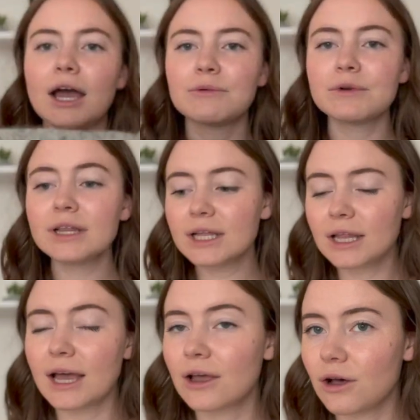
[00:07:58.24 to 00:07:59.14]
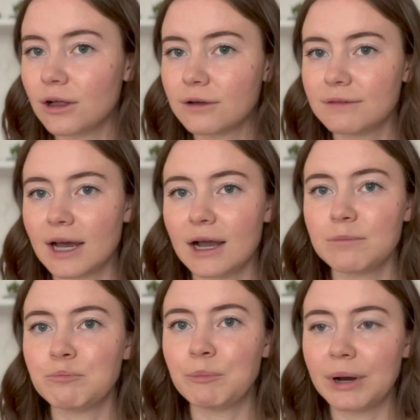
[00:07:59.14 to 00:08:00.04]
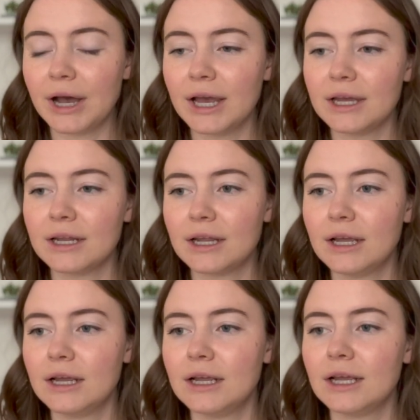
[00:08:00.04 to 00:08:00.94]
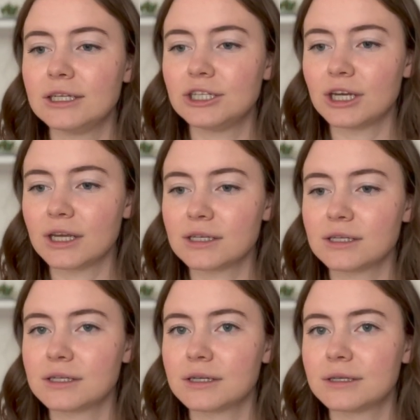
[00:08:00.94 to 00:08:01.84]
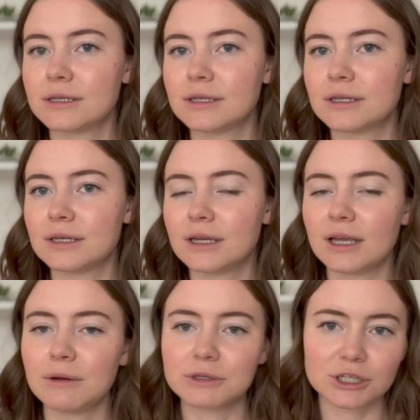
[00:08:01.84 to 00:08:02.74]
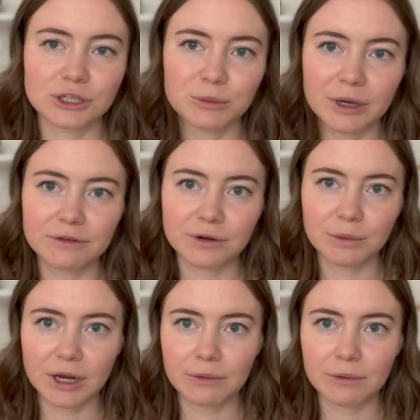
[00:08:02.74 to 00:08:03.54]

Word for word: I really like all of that, but it just, it was just too big for what I